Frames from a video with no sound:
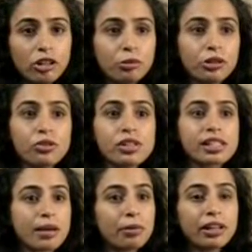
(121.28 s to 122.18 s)
not produce
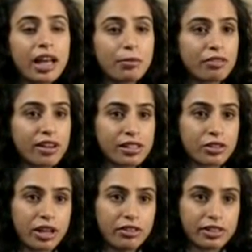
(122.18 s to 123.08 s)
separate hypervisor
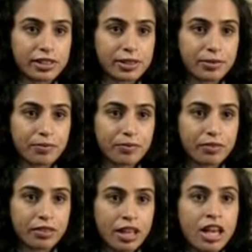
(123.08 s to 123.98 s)
drivers.
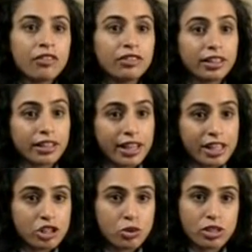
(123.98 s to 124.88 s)
With a
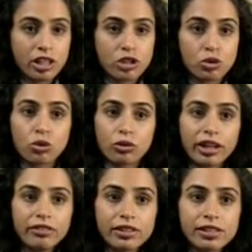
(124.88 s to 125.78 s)
guest using its own
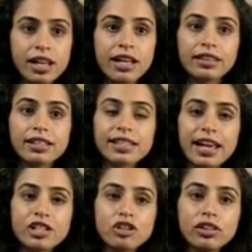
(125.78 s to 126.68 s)
drivers, the
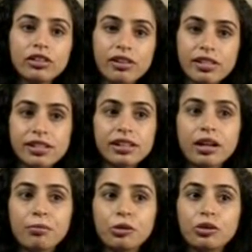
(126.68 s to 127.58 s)
size of the trusted
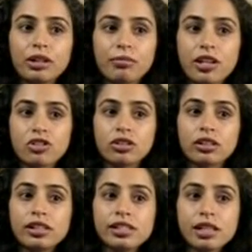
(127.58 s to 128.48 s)
computing base or the
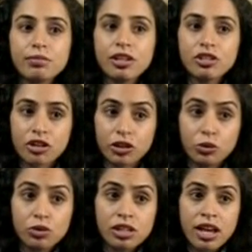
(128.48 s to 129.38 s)
TCB is
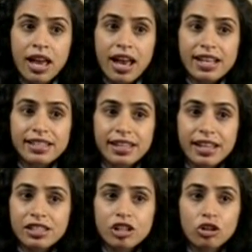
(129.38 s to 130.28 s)
reduced, as
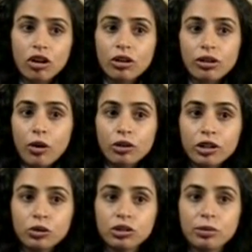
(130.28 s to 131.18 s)
guests are not
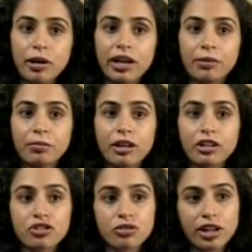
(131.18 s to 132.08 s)
routed through the parent partition